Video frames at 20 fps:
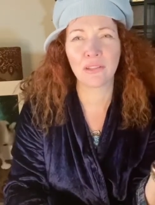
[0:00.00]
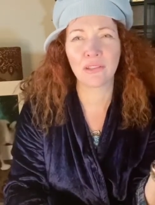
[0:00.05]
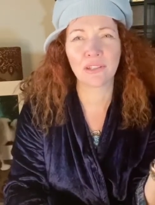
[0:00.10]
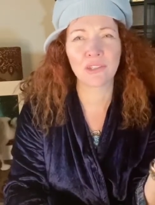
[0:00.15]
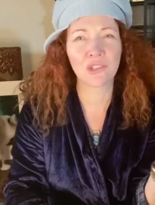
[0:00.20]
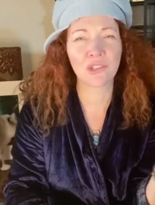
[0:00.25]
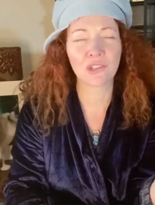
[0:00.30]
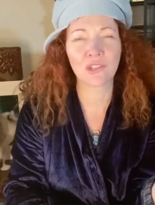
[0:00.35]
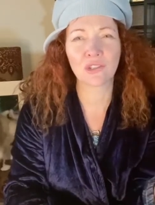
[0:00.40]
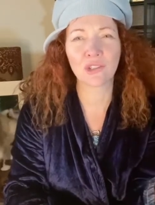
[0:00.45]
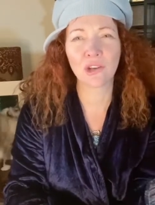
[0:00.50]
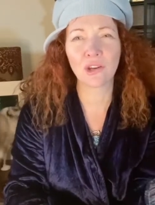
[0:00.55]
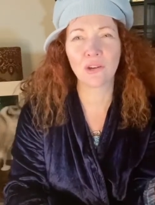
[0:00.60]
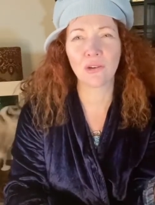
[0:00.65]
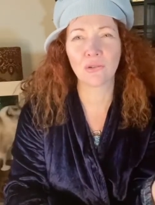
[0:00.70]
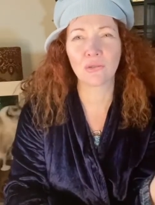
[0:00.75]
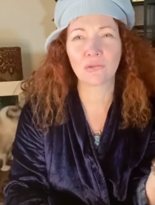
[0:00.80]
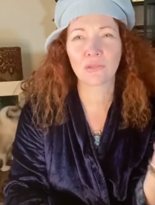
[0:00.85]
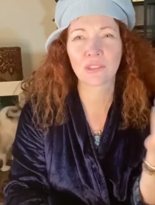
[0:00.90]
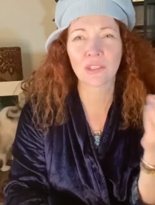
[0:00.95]
They just
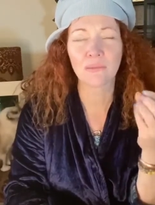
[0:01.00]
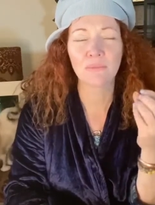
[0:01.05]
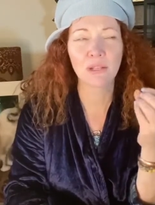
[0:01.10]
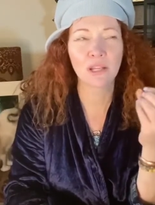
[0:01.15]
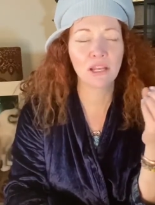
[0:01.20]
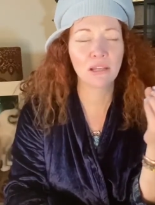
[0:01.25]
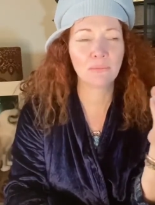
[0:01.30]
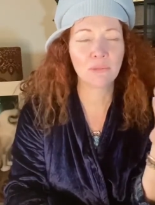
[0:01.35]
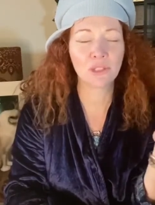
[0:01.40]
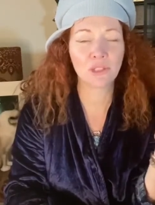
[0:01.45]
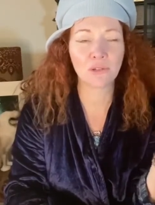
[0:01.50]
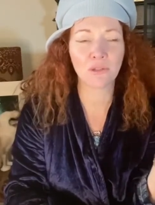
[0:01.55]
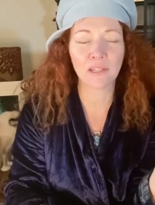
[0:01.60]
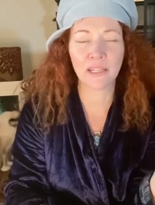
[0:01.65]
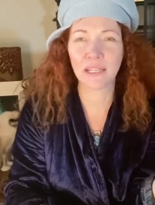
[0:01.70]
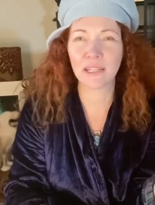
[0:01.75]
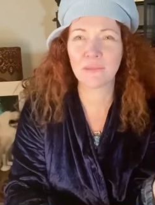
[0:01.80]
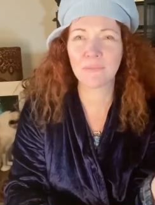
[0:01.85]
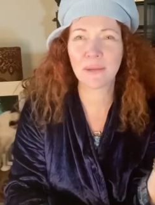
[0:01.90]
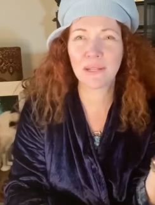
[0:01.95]
don't. Sometimes you'll
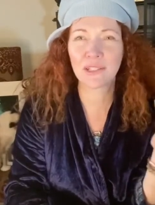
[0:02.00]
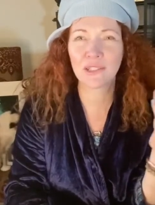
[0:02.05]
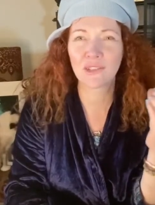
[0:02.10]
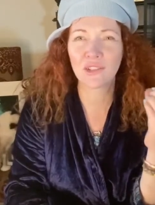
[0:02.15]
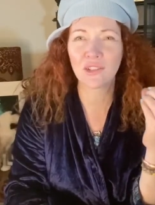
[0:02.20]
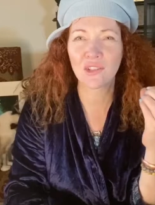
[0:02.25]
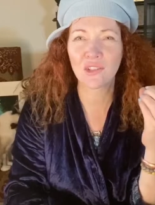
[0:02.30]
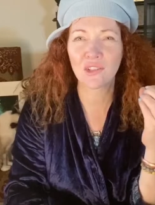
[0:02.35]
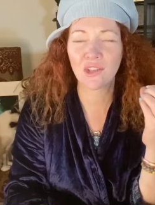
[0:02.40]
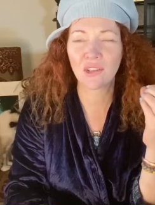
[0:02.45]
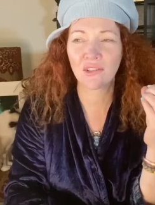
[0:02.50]
get a message